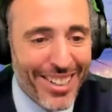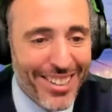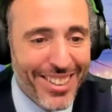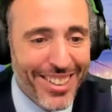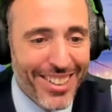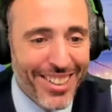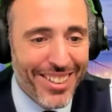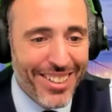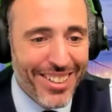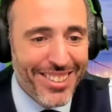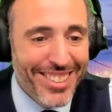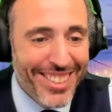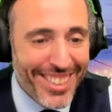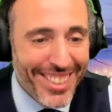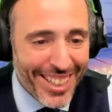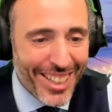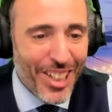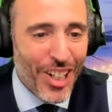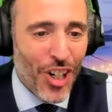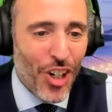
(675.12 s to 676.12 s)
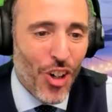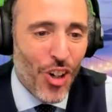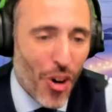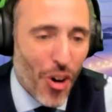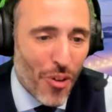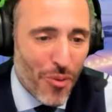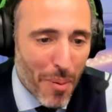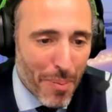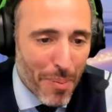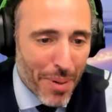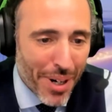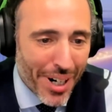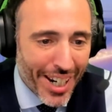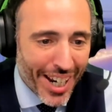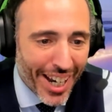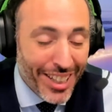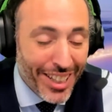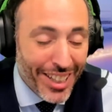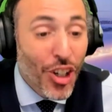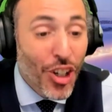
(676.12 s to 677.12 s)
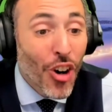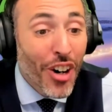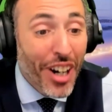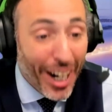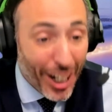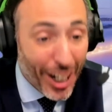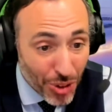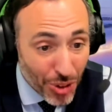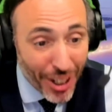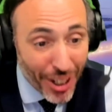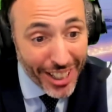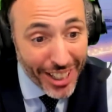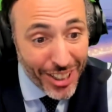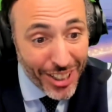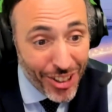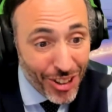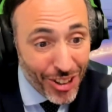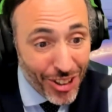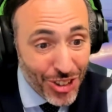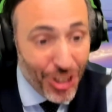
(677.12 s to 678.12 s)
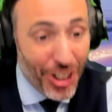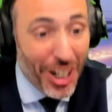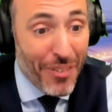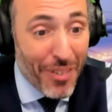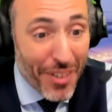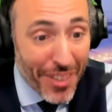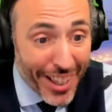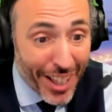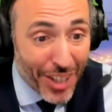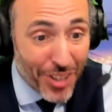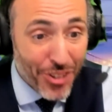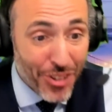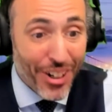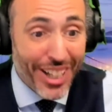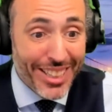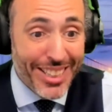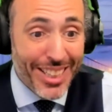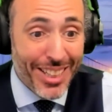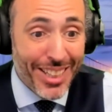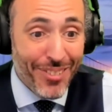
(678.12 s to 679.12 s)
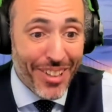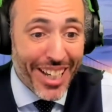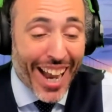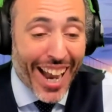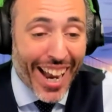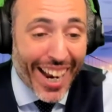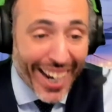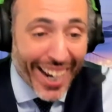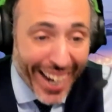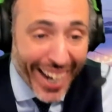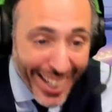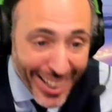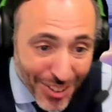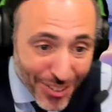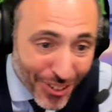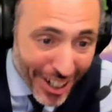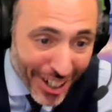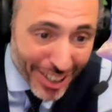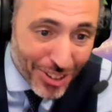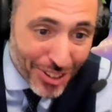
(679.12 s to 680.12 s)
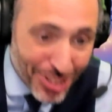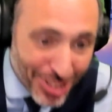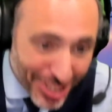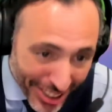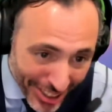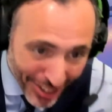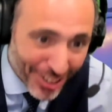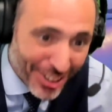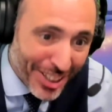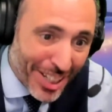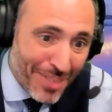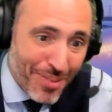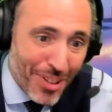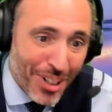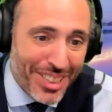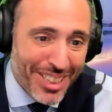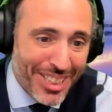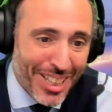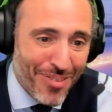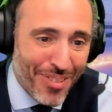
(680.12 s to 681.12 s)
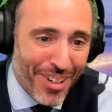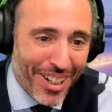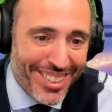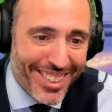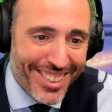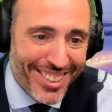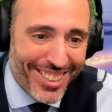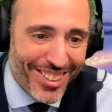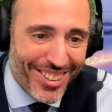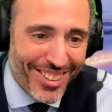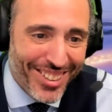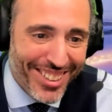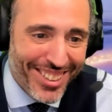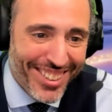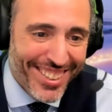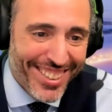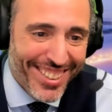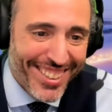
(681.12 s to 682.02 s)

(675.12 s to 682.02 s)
Carter, CEO of OpenLight, congratulations on everything that you are achieving. I can't wait to see your demo in San Francisco.